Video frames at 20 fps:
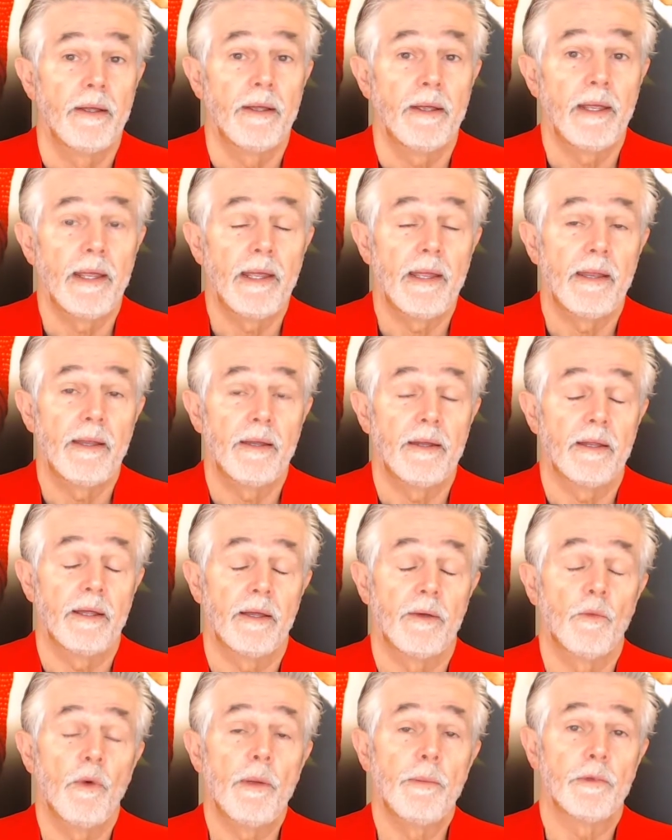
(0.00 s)
In
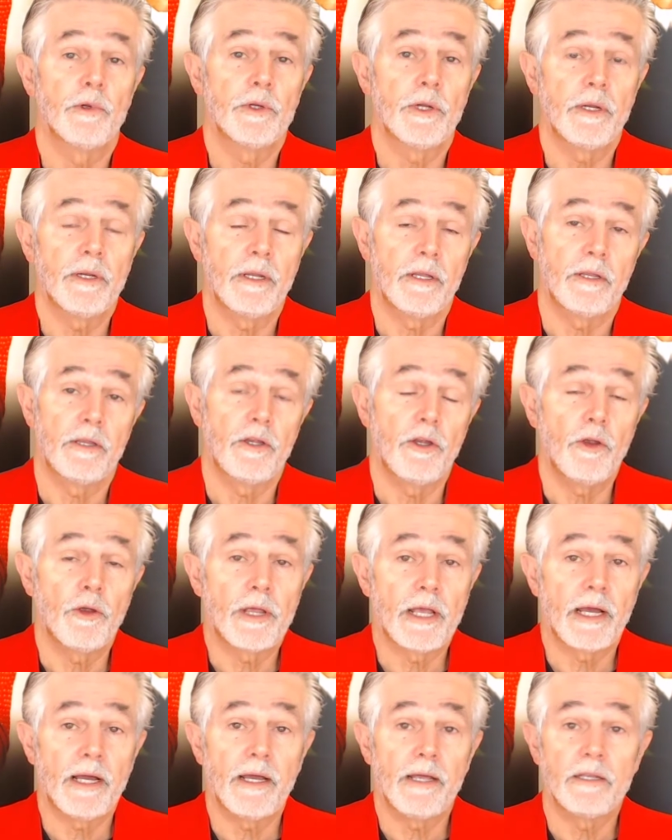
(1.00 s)
Wimbledon, in the
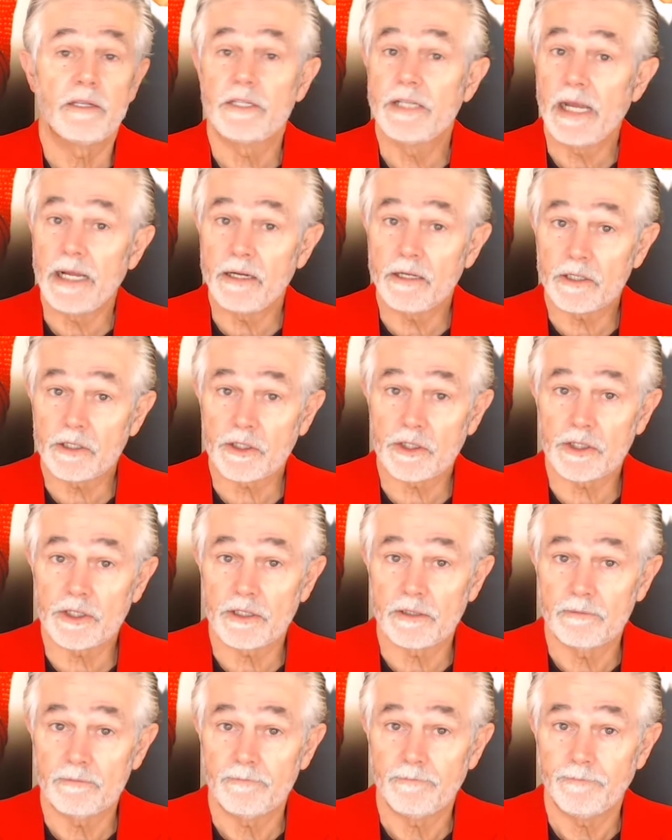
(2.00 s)
UK, in tennis.
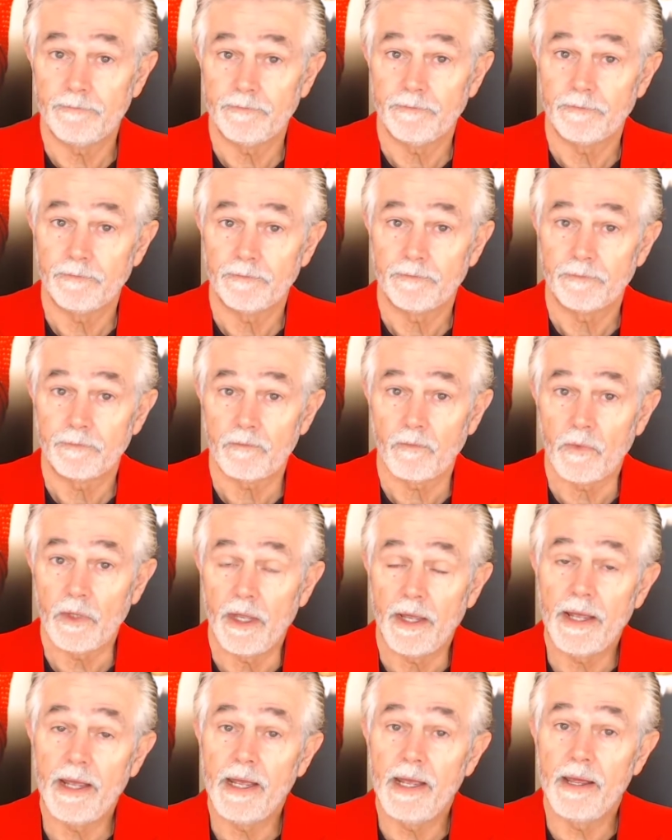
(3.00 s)

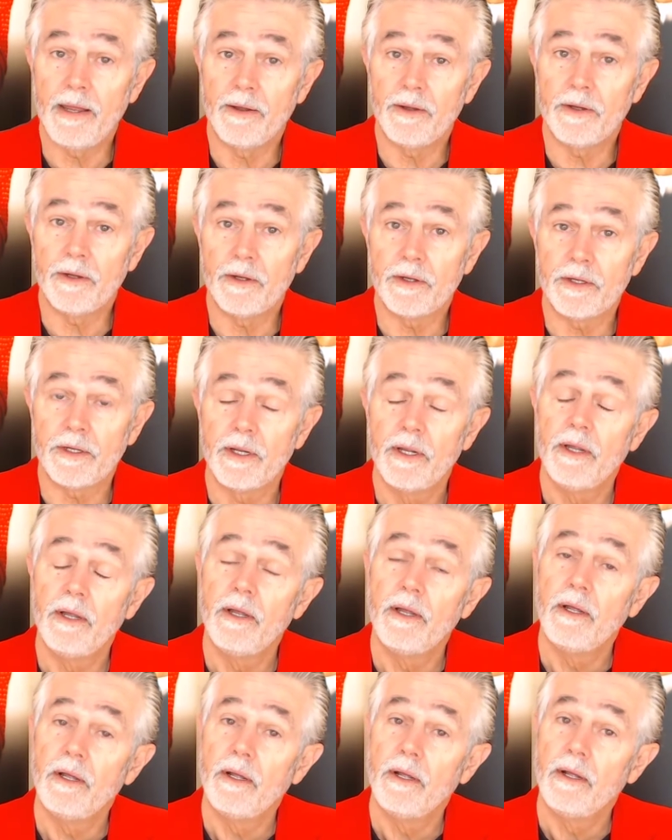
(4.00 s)
And
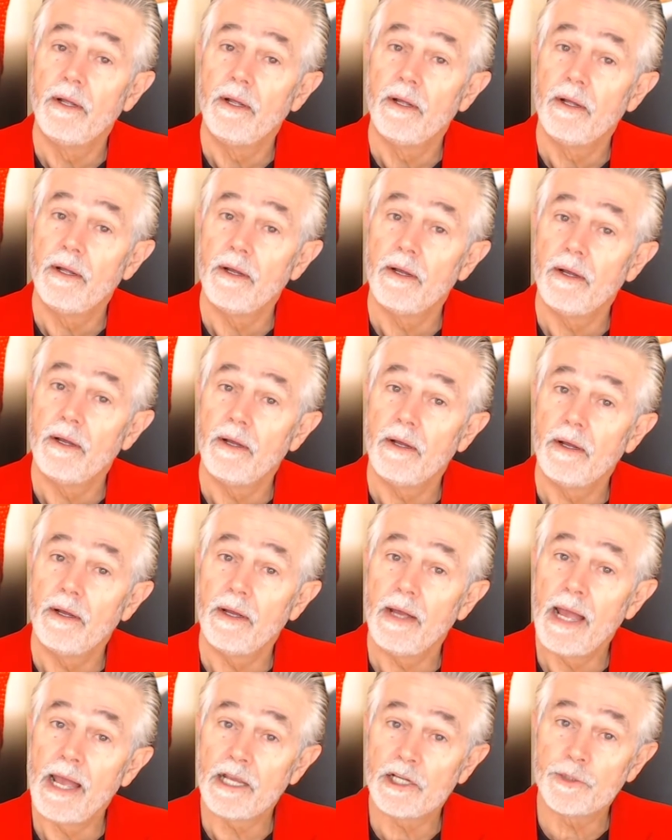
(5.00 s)

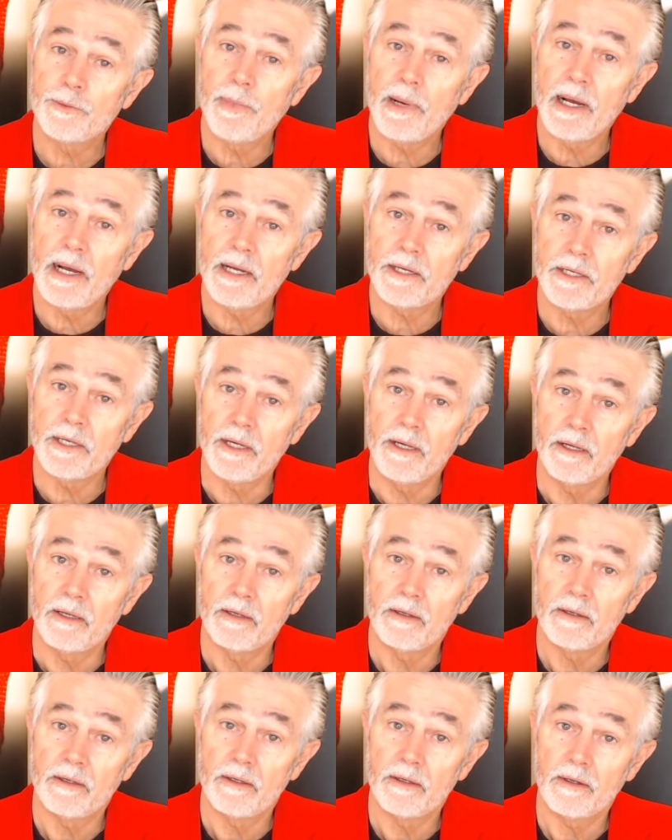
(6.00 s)
Ash Barty
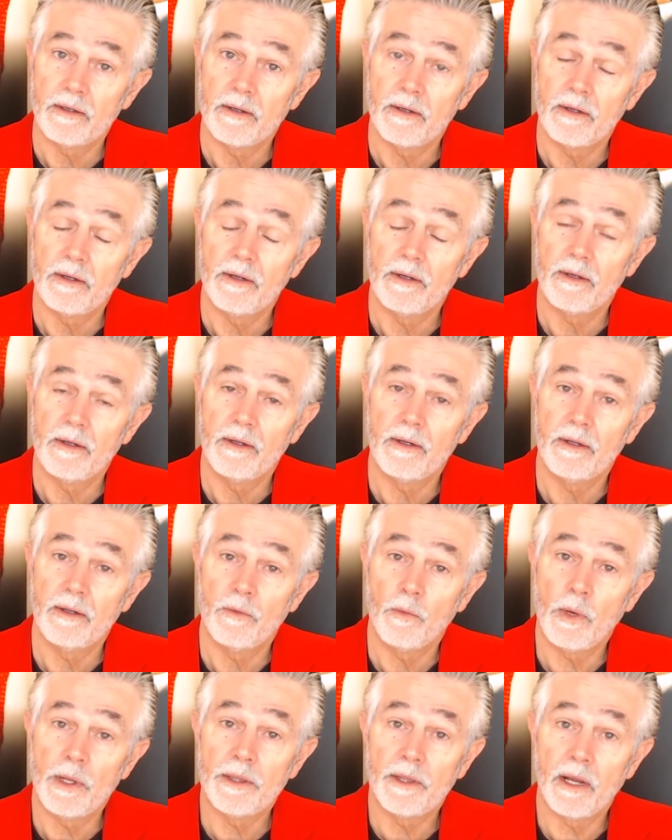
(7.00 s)

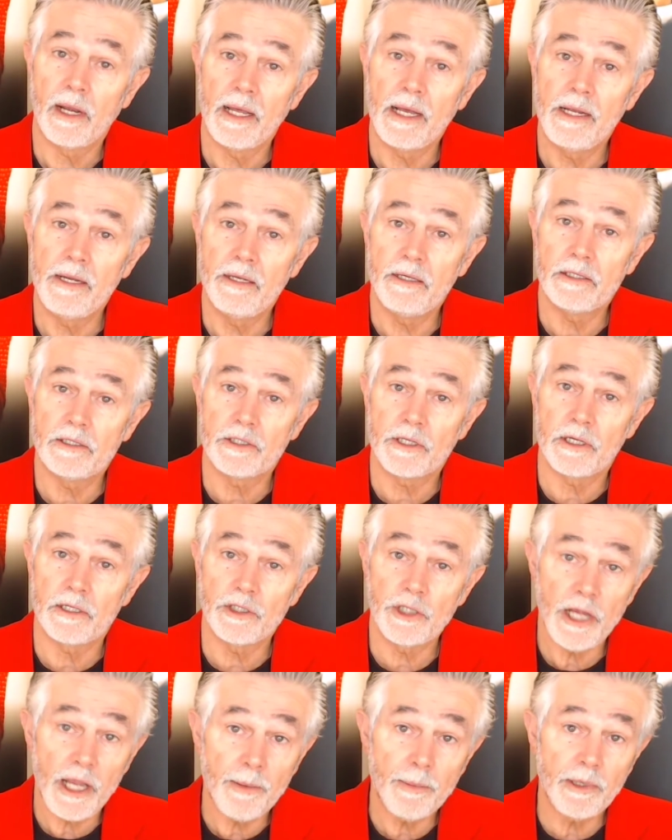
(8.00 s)
won the ladies'
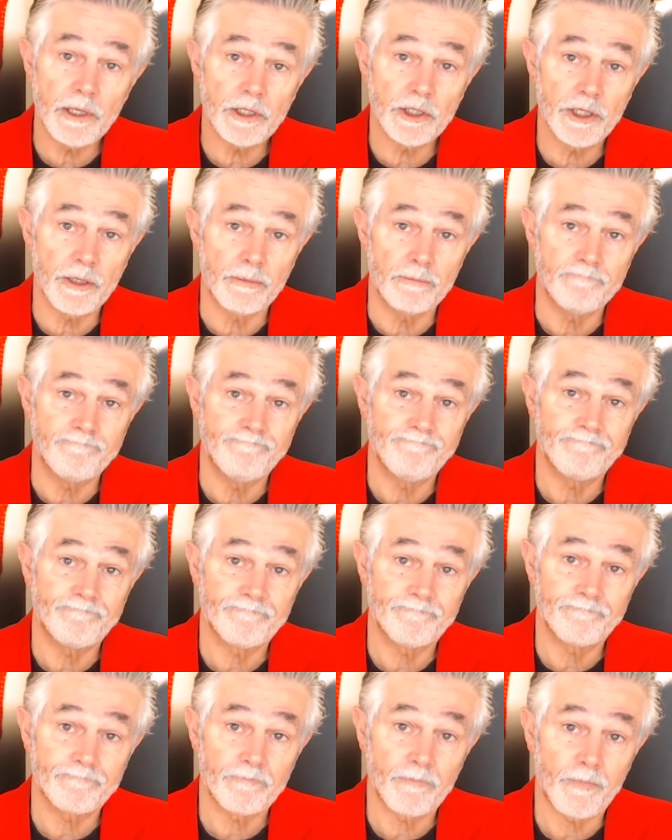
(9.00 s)
championship.
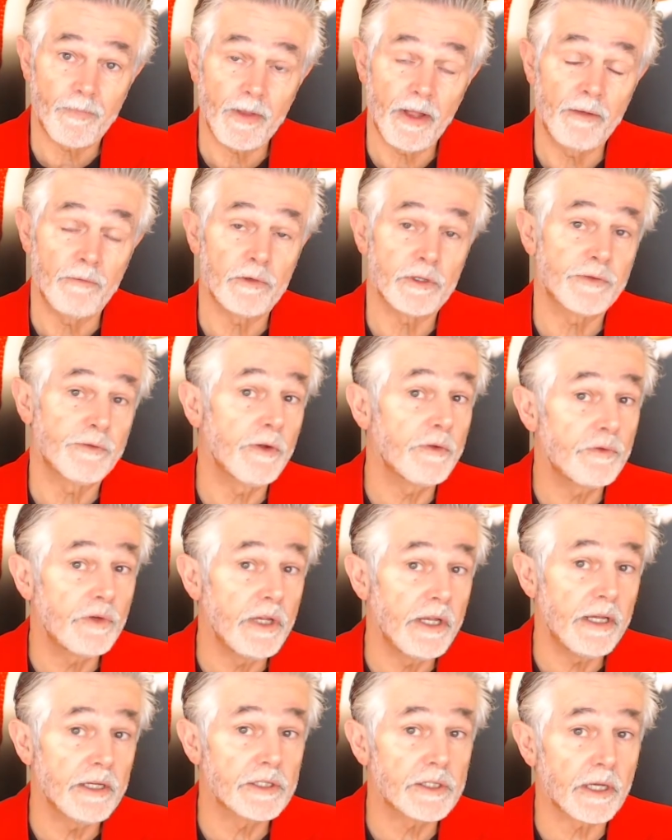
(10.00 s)
And it was 50
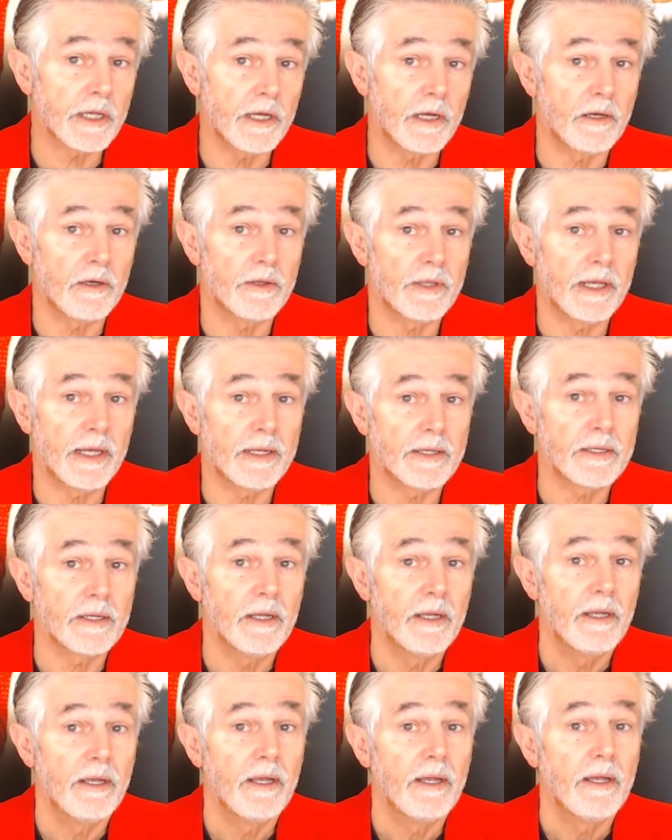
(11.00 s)
years ago that
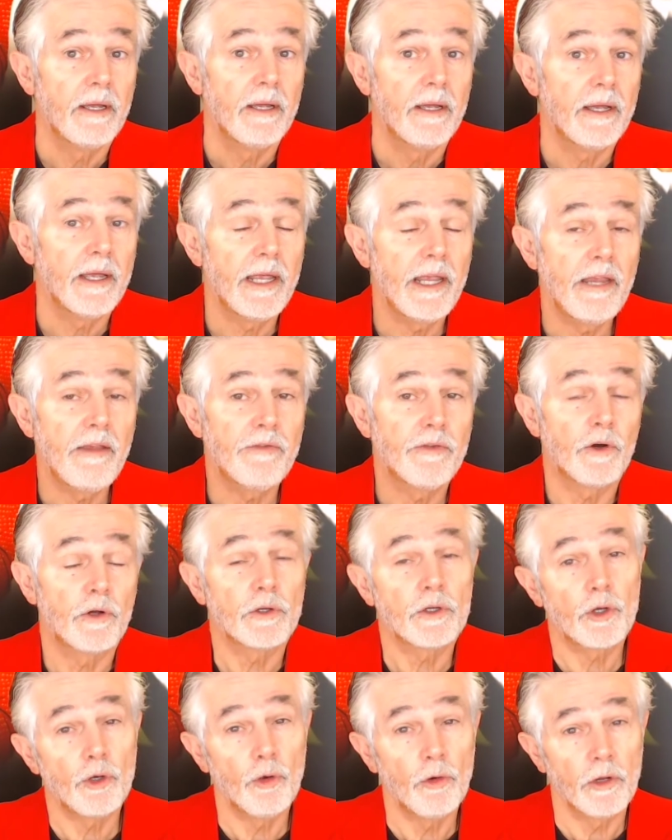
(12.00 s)

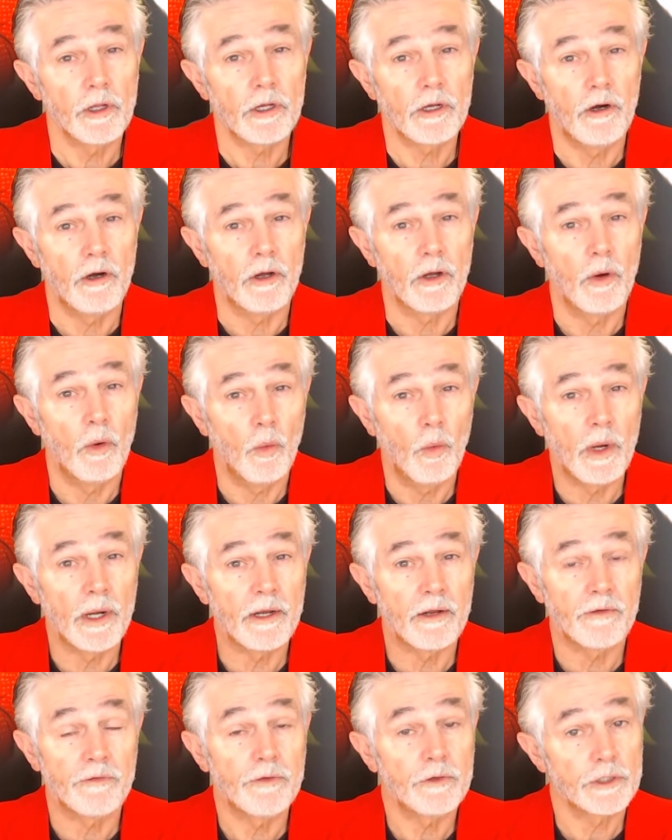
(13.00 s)
Yvonne Goolagong won
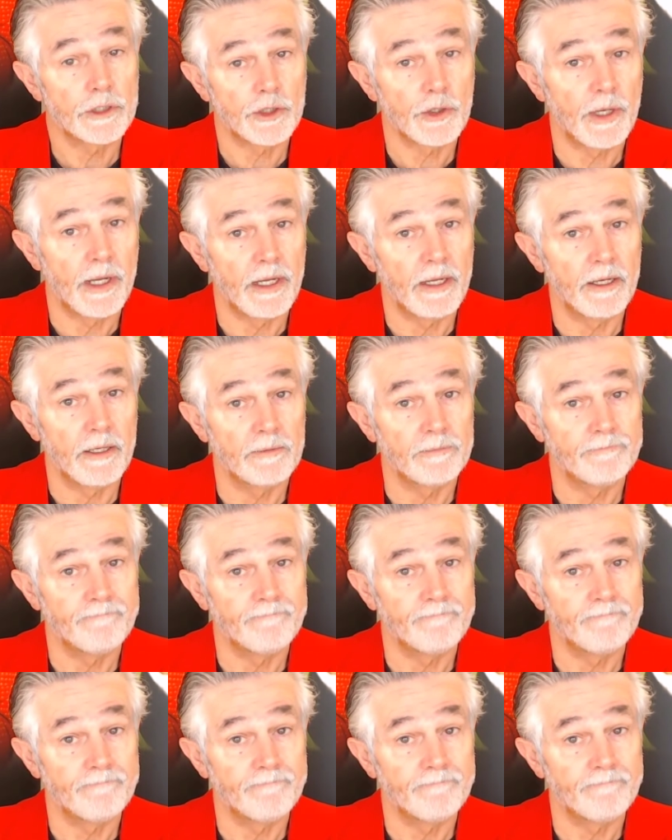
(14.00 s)
it for Australia.